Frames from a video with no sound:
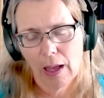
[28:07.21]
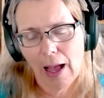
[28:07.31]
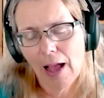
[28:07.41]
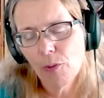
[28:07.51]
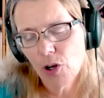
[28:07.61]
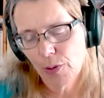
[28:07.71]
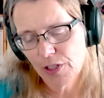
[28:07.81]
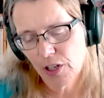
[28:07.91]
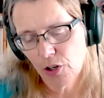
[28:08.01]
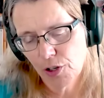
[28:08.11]
I would always
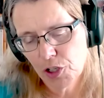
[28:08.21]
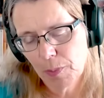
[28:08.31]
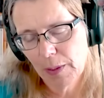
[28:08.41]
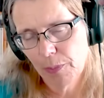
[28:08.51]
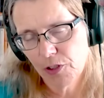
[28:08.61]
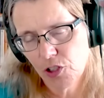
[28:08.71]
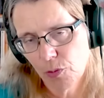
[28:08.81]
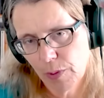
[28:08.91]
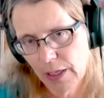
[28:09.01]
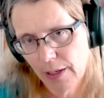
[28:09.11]
encourage people to
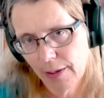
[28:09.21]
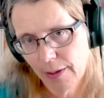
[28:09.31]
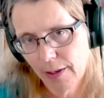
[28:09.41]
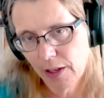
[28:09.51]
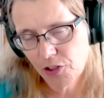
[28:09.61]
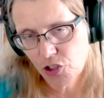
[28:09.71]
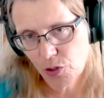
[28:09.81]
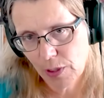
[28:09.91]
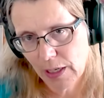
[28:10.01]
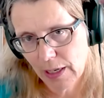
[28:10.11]
read
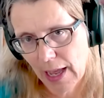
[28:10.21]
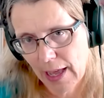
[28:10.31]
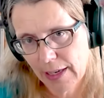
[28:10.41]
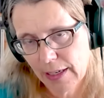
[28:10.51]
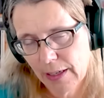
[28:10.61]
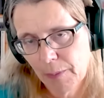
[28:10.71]
history, and